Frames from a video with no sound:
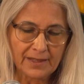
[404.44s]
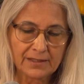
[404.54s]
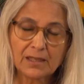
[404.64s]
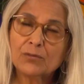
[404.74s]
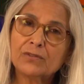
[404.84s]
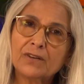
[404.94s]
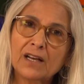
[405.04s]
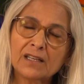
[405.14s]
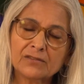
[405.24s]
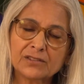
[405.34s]
Number
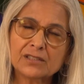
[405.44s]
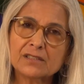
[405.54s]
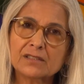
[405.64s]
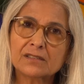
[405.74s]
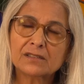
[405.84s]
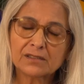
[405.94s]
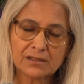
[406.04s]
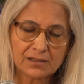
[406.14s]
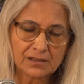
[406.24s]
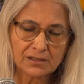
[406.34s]
5, just
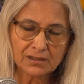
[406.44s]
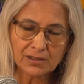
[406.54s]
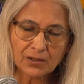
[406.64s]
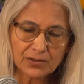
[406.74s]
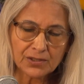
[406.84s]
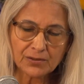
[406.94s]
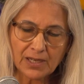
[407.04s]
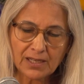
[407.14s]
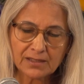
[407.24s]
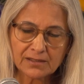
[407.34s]
close your
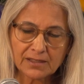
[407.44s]
eyes.